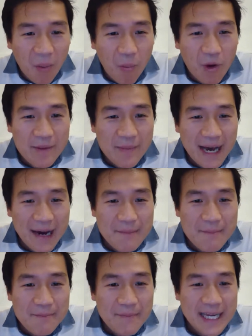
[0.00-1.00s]
What
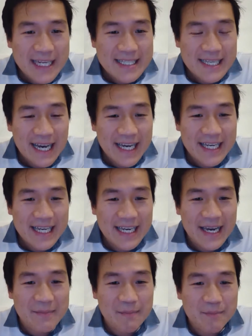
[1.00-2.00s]
about
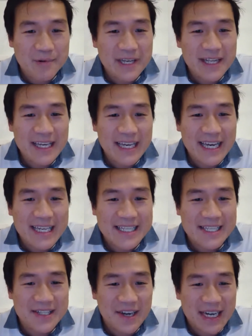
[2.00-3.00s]
meditating and breathing
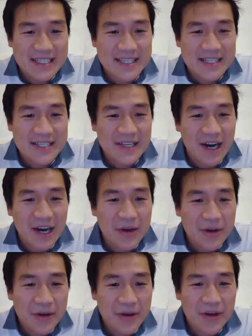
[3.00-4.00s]
exercises? I
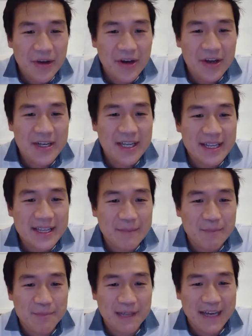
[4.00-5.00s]
heard the
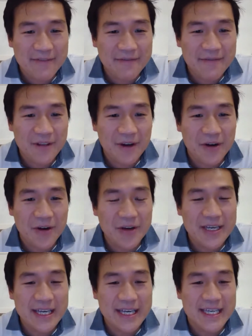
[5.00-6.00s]
blood
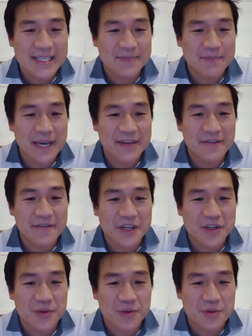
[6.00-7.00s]
flow is
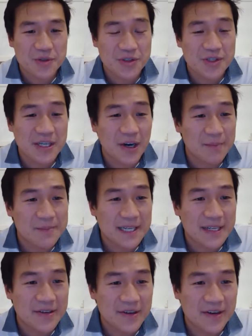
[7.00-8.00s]
beneficial to the
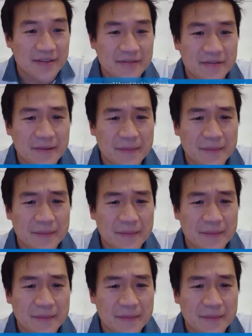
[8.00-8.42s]
optic nerve.